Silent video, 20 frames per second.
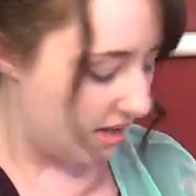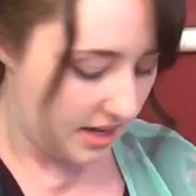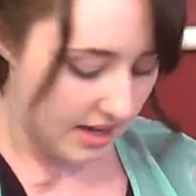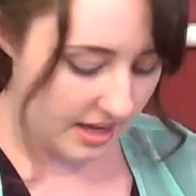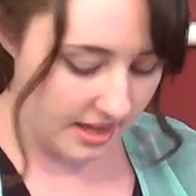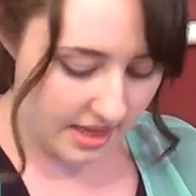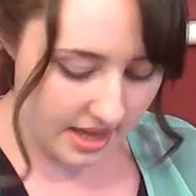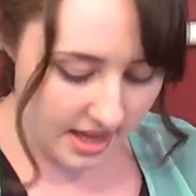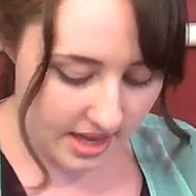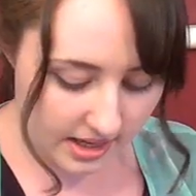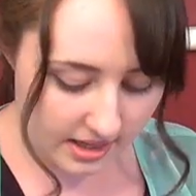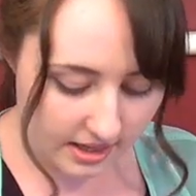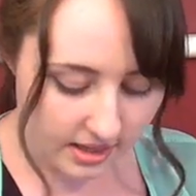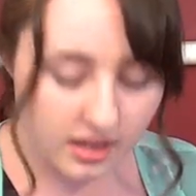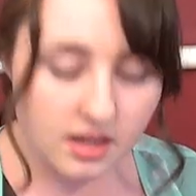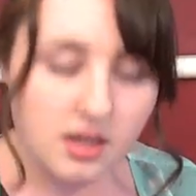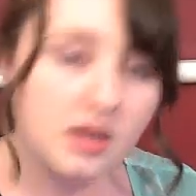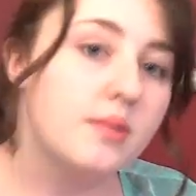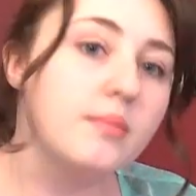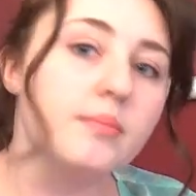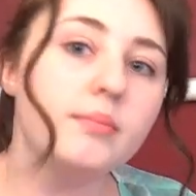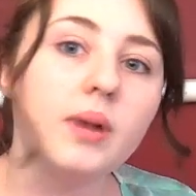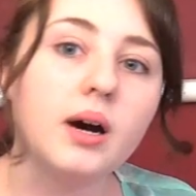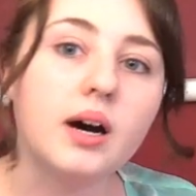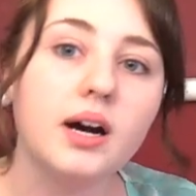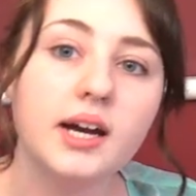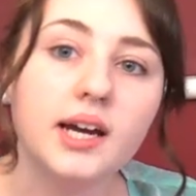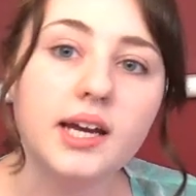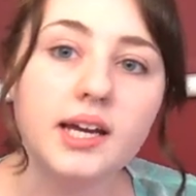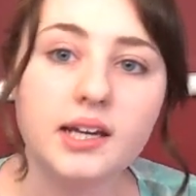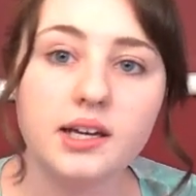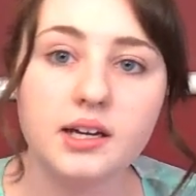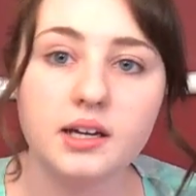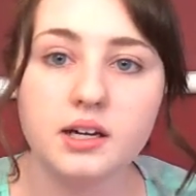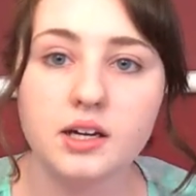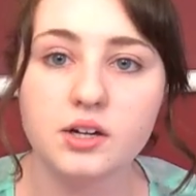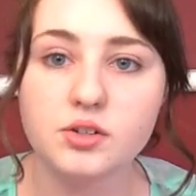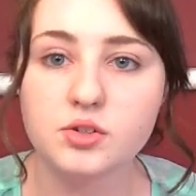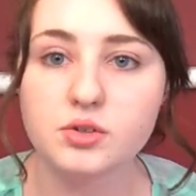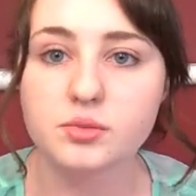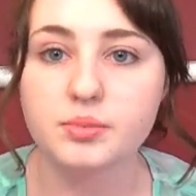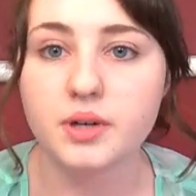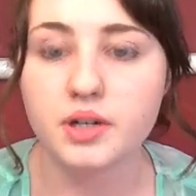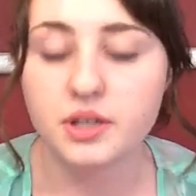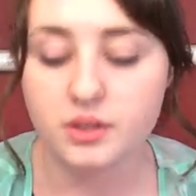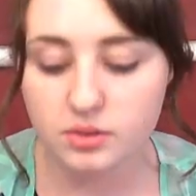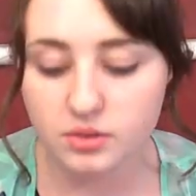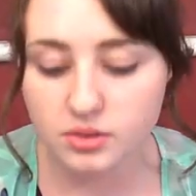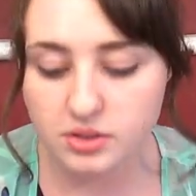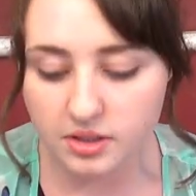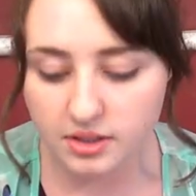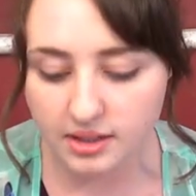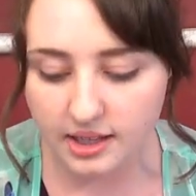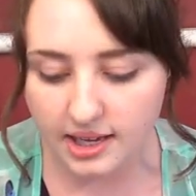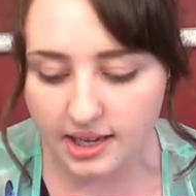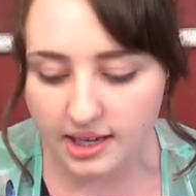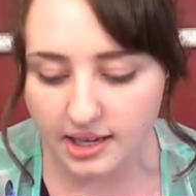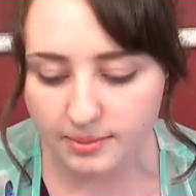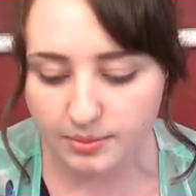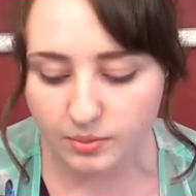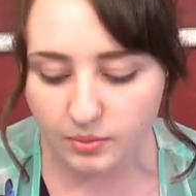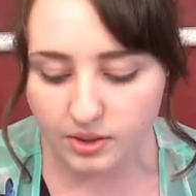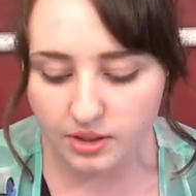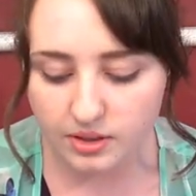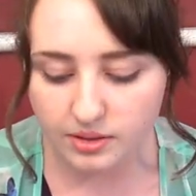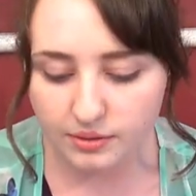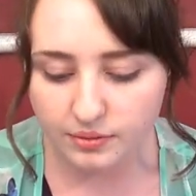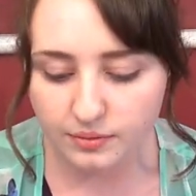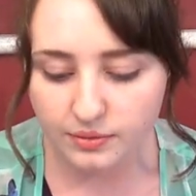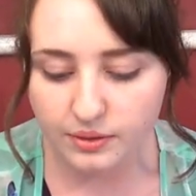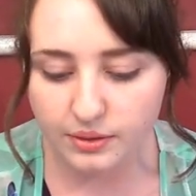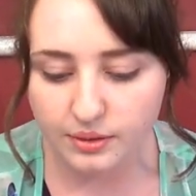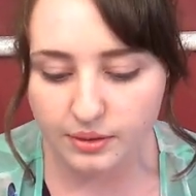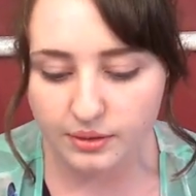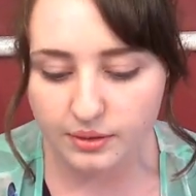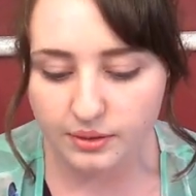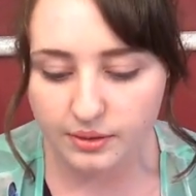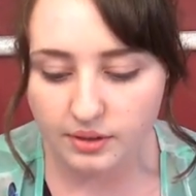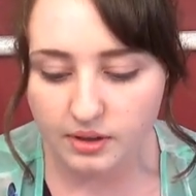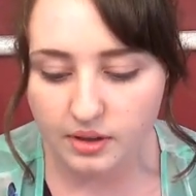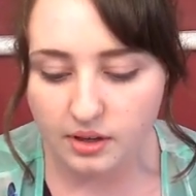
And then my Cuttlebug also came with a few